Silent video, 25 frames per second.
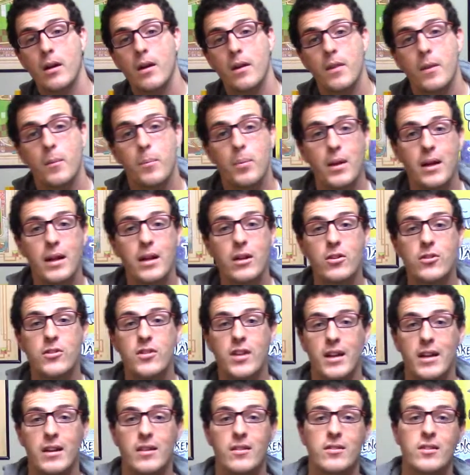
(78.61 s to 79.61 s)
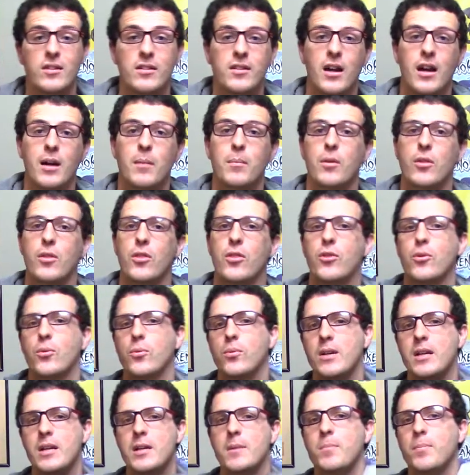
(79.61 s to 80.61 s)
The player takes the top
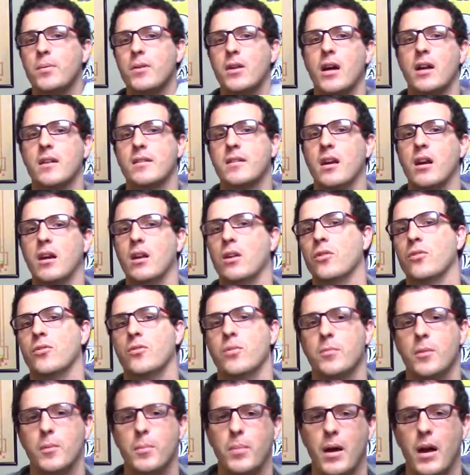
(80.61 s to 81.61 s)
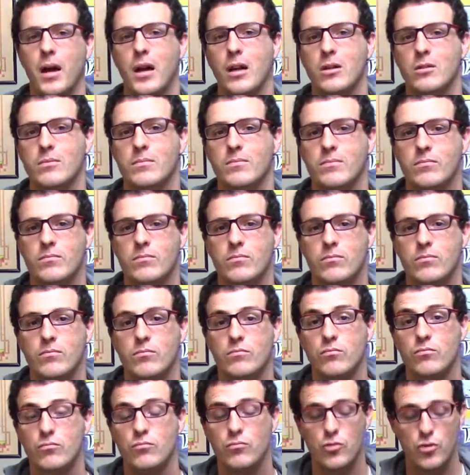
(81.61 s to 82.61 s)
3 plot tiles from the pile,
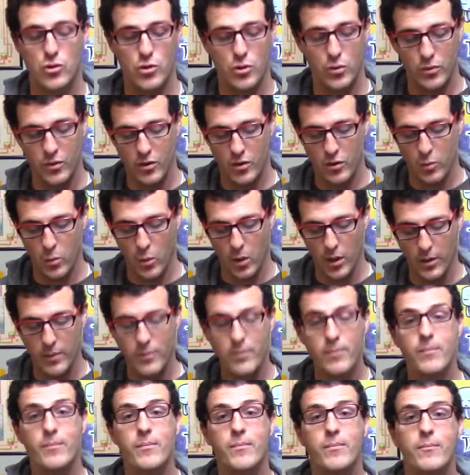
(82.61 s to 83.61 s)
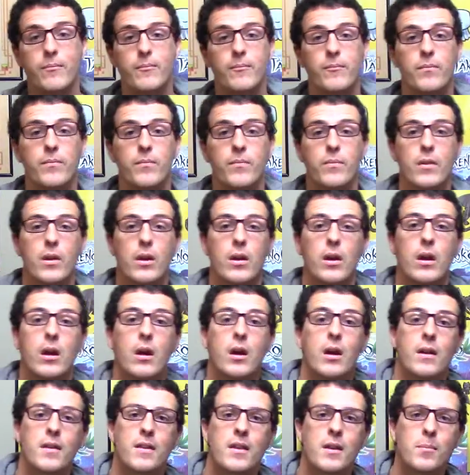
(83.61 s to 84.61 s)
chooses one,
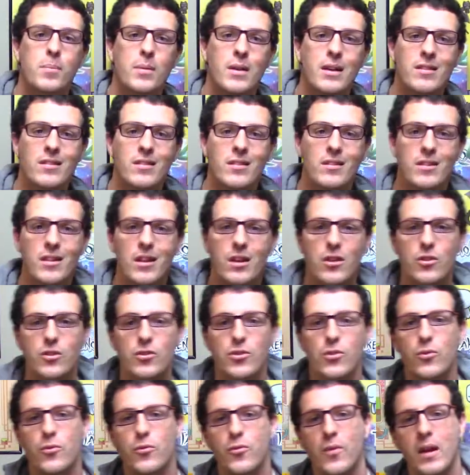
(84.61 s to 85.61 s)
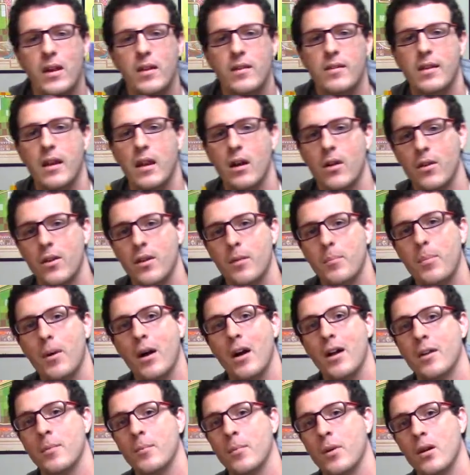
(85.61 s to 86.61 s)
then places the other 2 face down on the
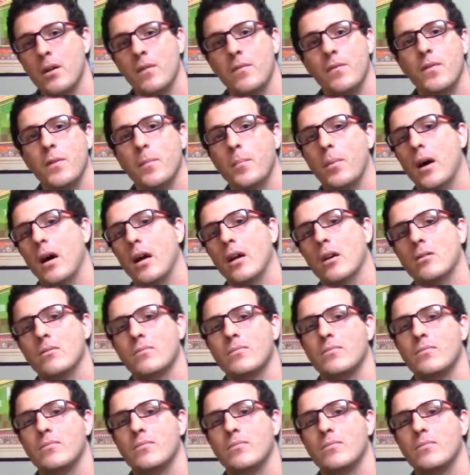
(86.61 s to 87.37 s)
bottom of the pile.